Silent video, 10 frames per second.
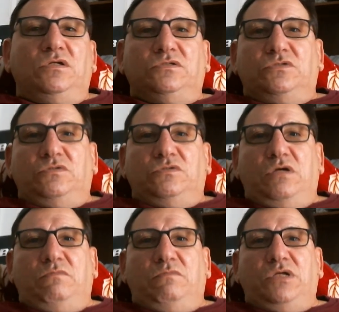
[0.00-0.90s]
So yeah,
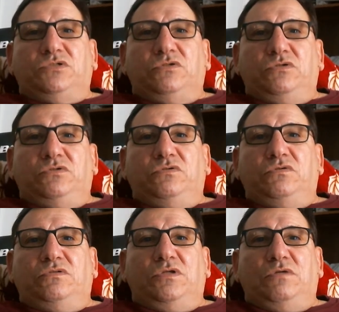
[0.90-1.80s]
make sure you do
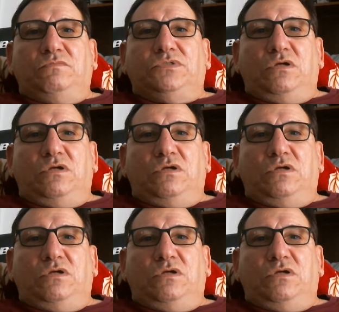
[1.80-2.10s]
the thumbs